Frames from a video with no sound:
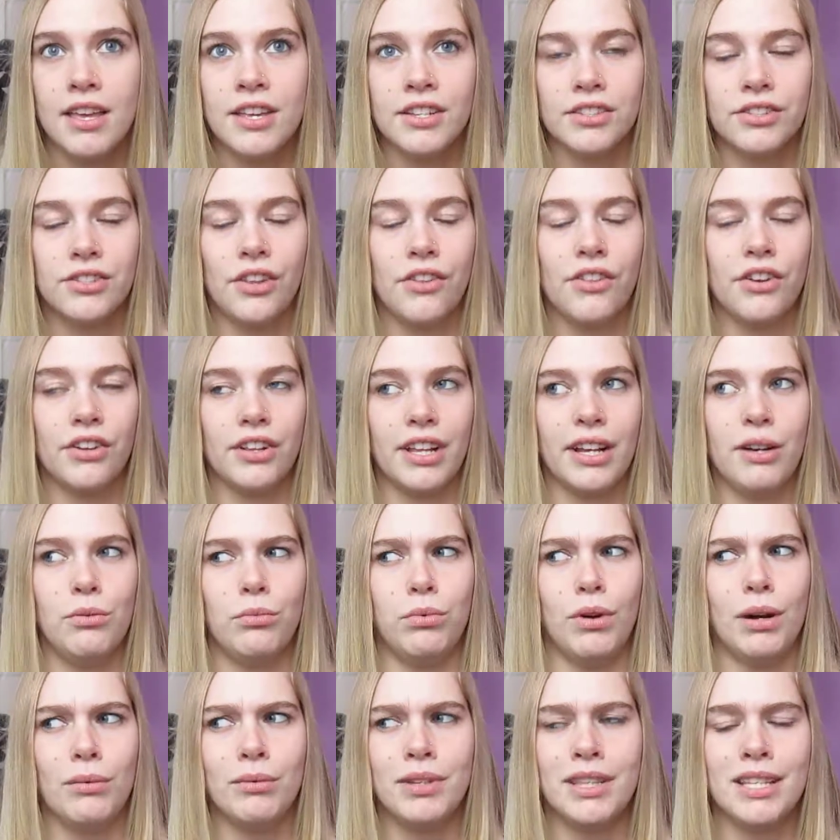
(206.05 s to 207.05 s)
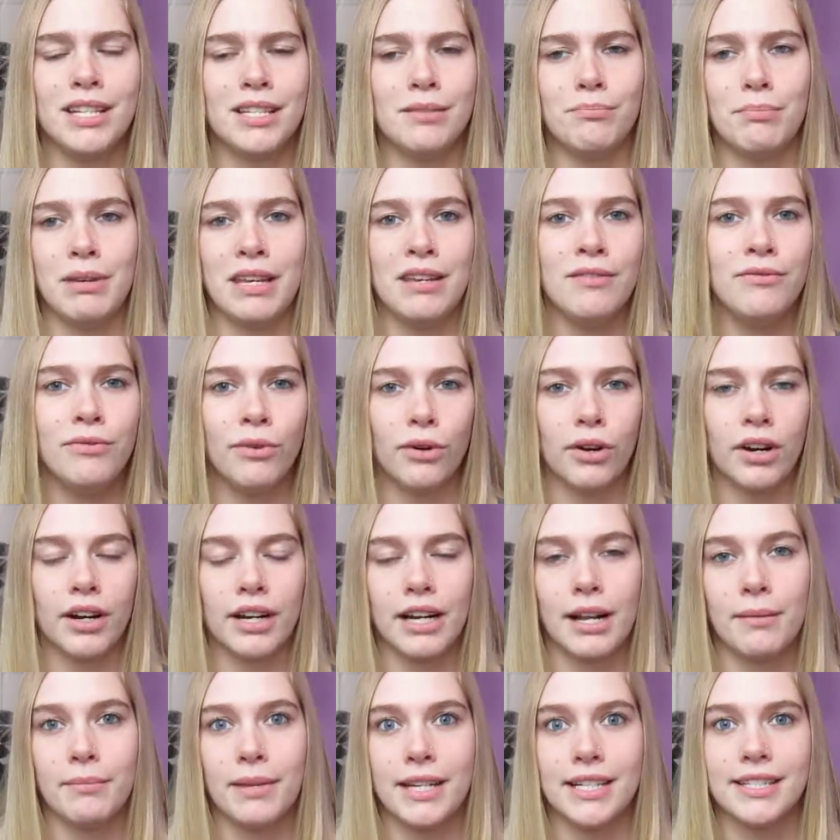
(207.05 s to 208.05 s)
So they're like, what would this be for?
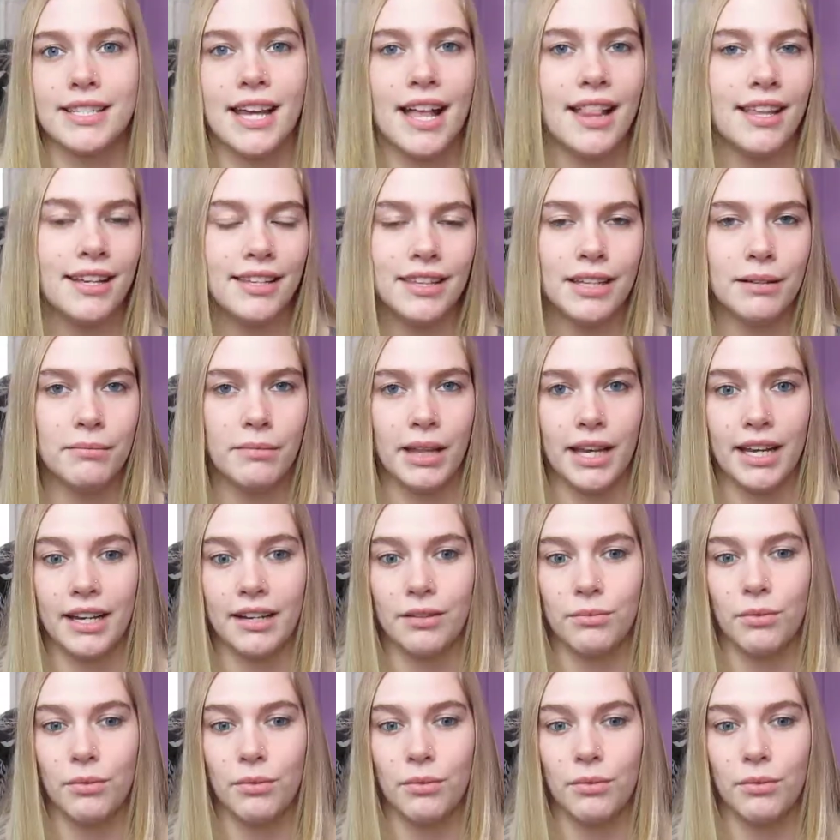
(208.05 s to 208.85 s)
And I'm like telling them like,